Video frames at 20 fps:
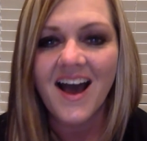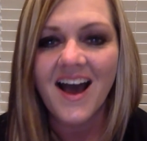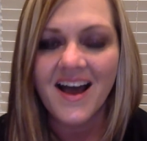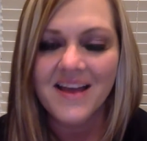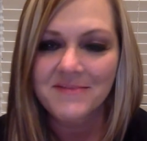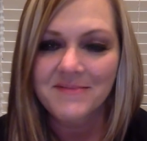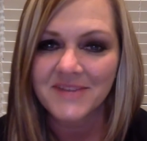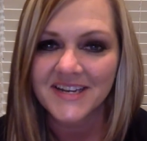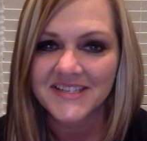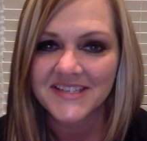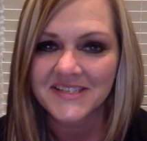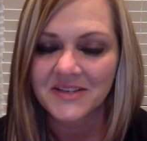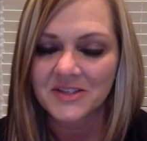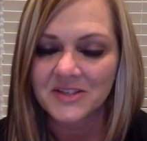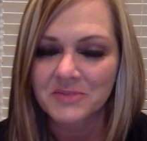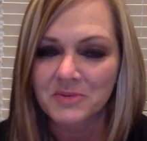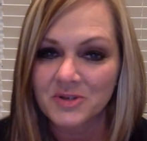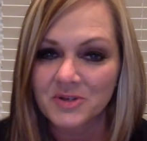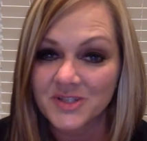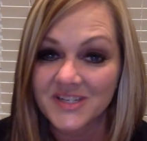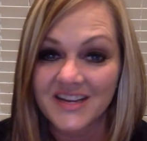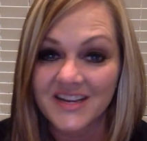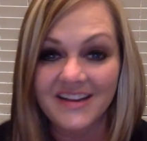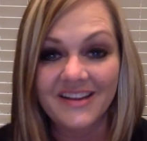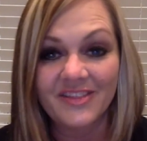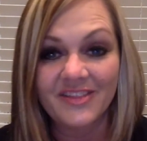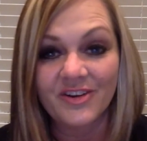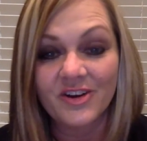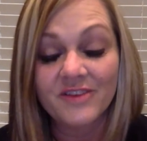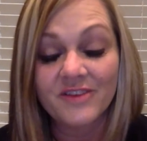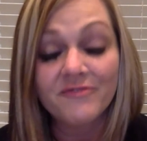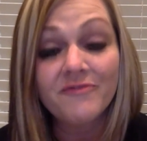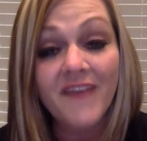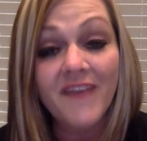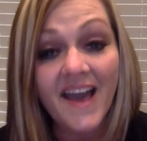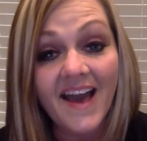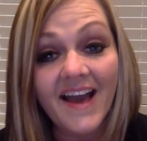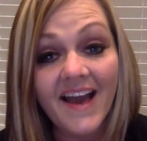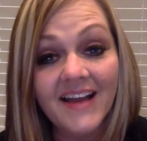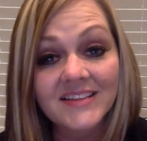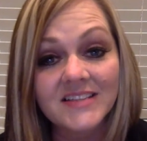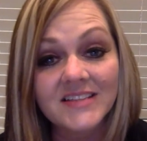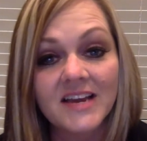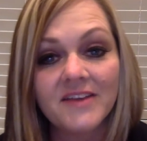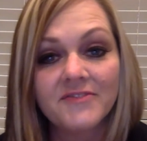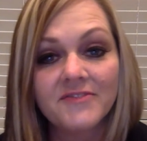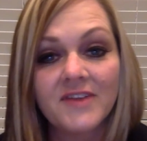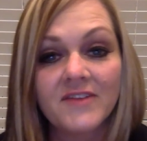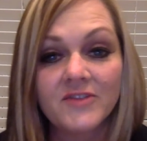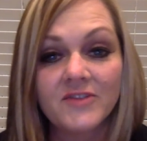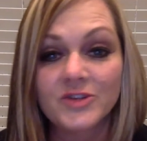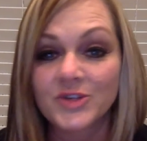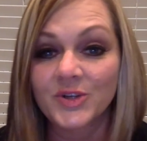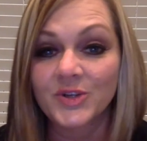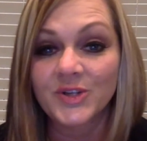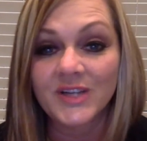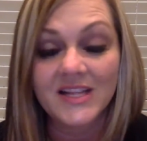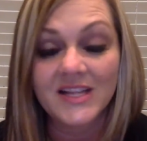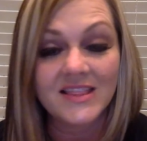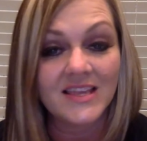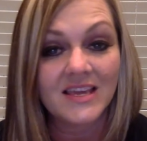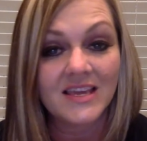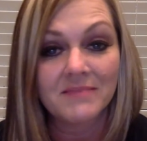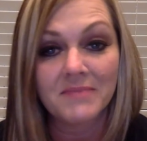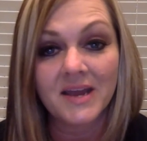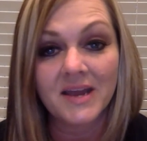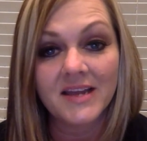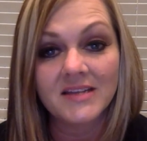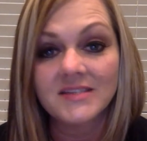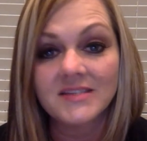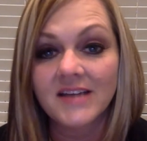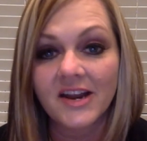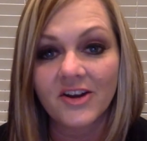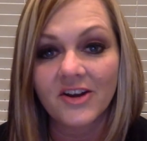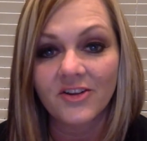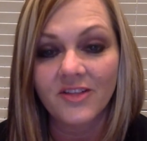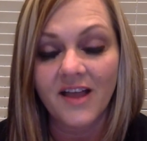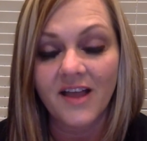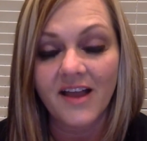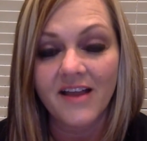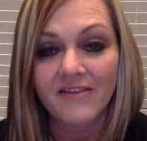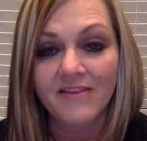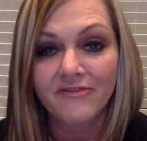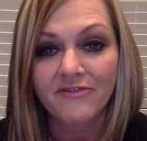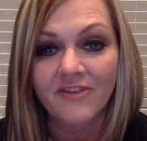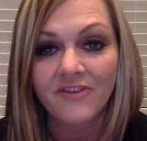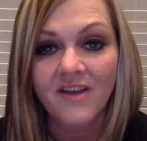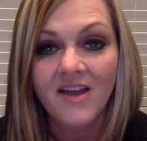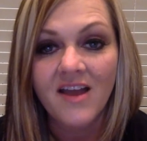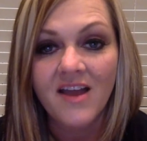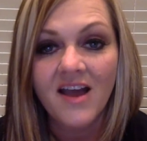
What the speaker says: I am not a salesperson either. In fact, I have never sold anything in my entire life.